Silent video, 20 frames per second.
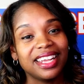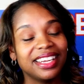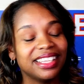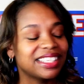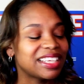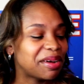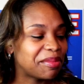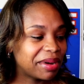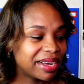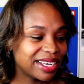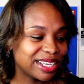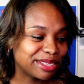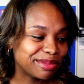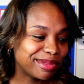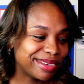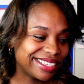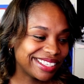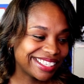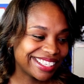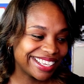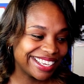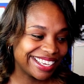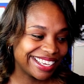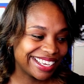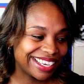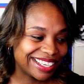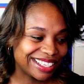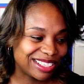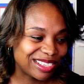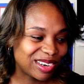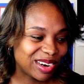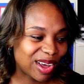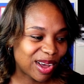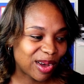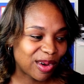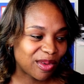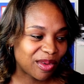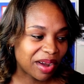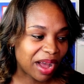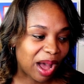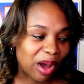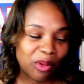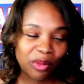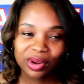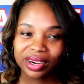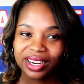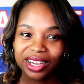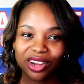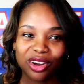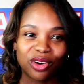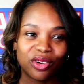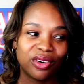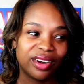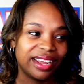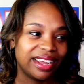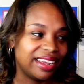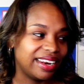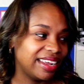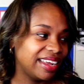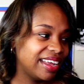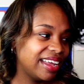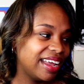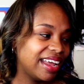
anytime my husband says, I'm gonna go and